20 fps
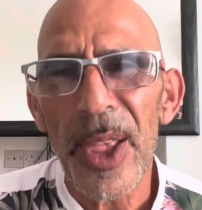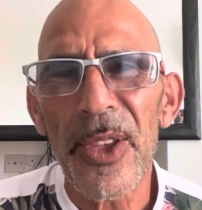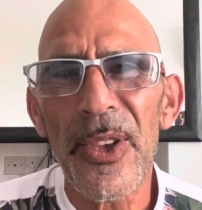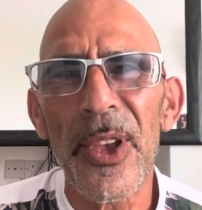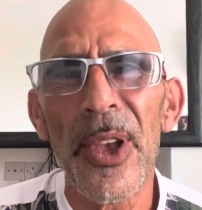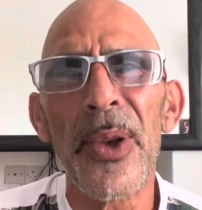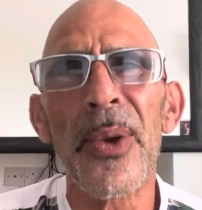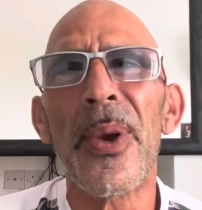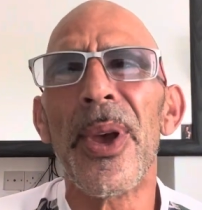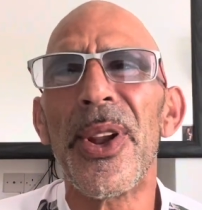
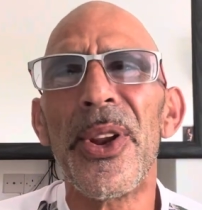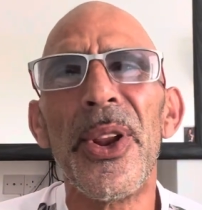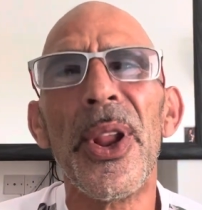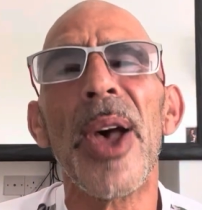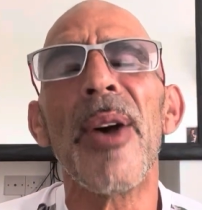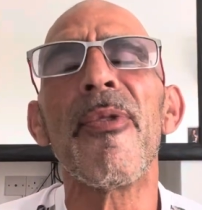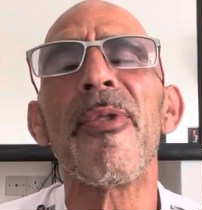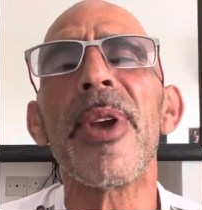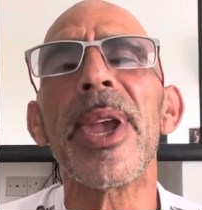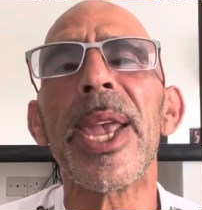So
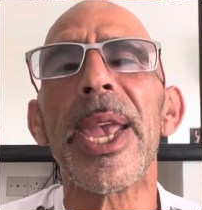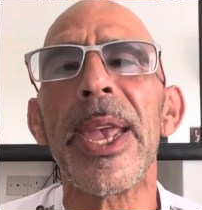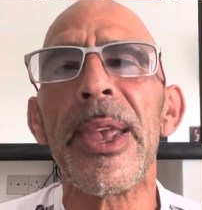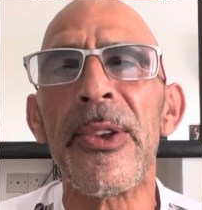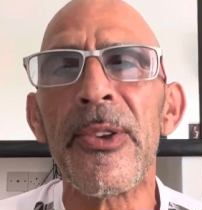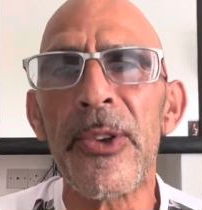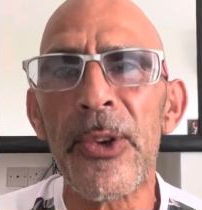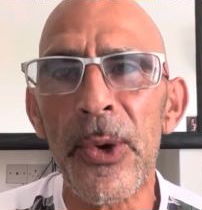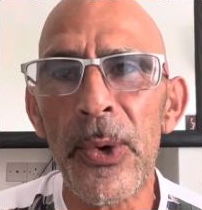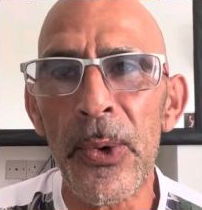nothing
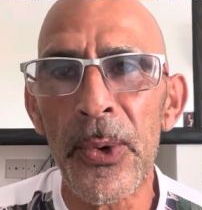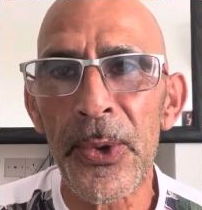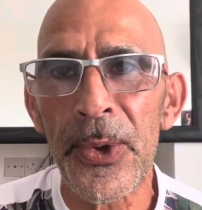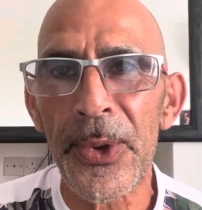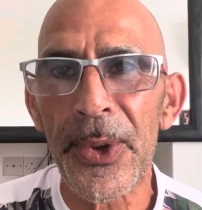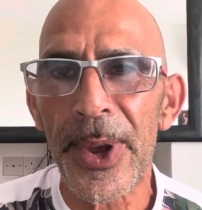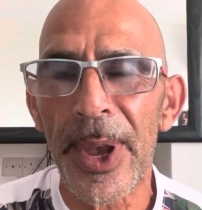is yours.